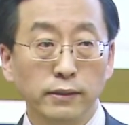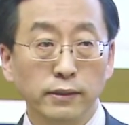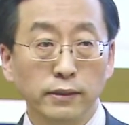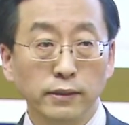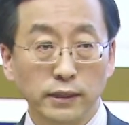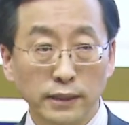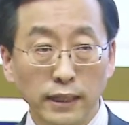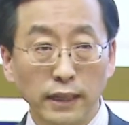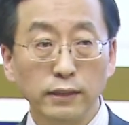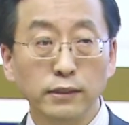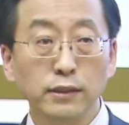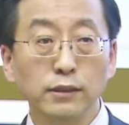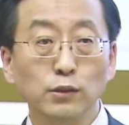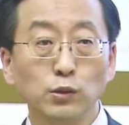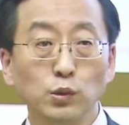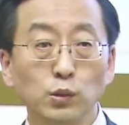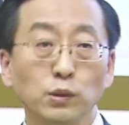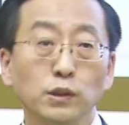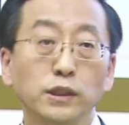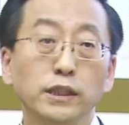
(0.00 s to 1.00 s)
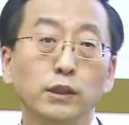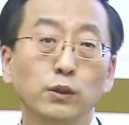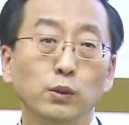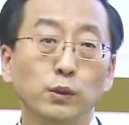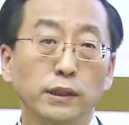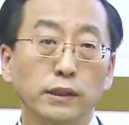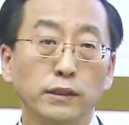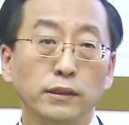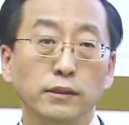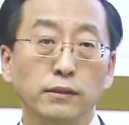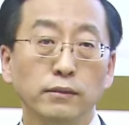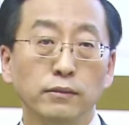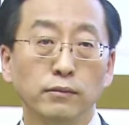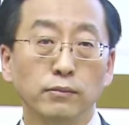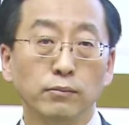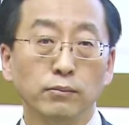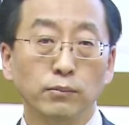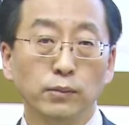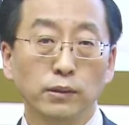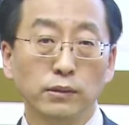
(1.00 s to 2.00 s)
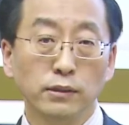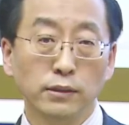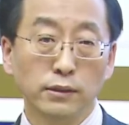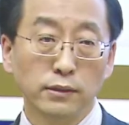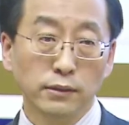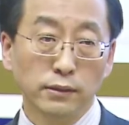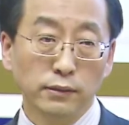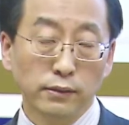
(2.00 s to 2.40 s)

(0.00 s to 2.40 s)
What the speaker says: starting to decrease because